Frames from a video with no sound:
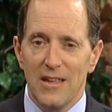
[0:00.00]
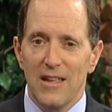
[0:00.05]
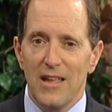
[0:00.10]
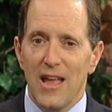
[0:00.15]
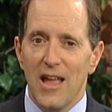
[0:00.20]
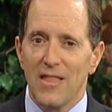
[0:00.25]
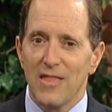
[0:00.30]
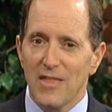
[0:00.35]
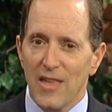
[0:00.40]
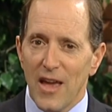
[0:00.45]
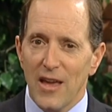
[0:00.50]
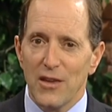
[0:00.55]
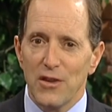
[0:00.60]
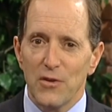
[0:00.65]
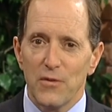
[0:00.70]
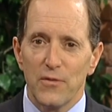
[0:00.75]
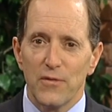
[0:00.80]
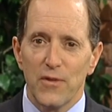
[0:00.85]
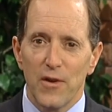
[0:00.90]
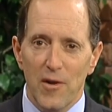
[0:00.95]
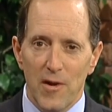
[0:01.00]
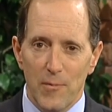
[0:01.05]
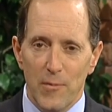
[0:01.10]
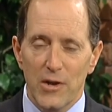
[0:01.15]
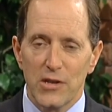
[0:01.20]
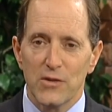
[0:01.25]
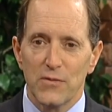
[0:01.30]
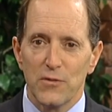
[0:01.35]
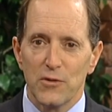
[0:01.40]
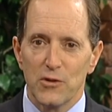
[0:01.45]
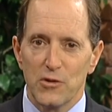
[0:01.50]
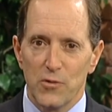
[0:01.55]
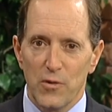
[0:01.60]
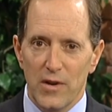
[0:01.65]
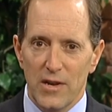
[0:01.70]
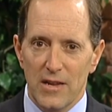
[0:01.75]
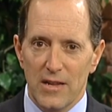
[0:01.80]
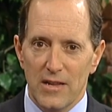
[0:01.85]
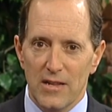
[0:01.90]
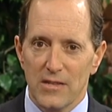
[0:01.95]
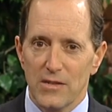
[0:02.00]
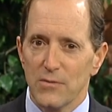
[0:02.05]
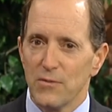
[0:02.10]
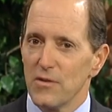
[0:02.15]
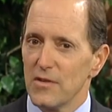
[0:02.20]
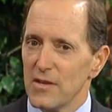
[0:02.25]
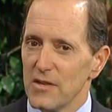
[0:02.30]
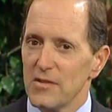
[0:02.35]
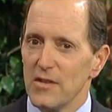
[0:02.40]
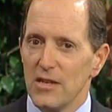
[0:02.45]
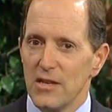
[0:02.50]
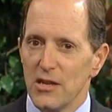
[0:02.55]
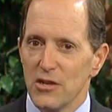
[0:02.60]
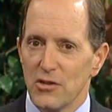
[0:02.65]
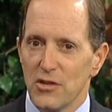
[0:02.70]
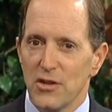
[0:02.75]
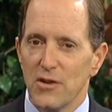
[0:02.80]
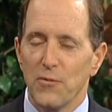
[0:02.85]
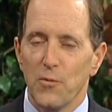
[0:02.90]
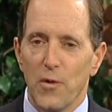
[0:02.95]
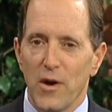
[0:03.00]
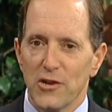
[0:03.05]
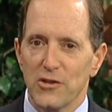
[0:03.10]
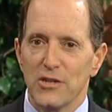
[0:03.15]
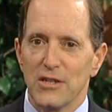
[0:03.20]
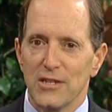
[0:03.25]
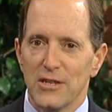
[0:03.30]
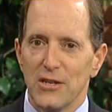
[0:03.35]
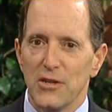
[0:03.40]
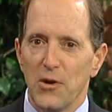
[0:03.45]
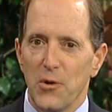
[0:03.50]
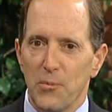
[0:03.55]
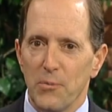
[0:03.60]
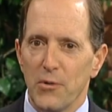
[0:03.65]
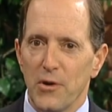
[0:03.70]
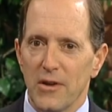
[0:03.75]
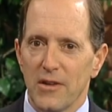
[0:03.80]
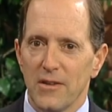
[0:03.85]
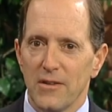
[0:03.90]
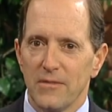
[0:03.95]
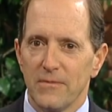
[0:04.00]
And thank you very much for joining us for this edition of Washington Notebook.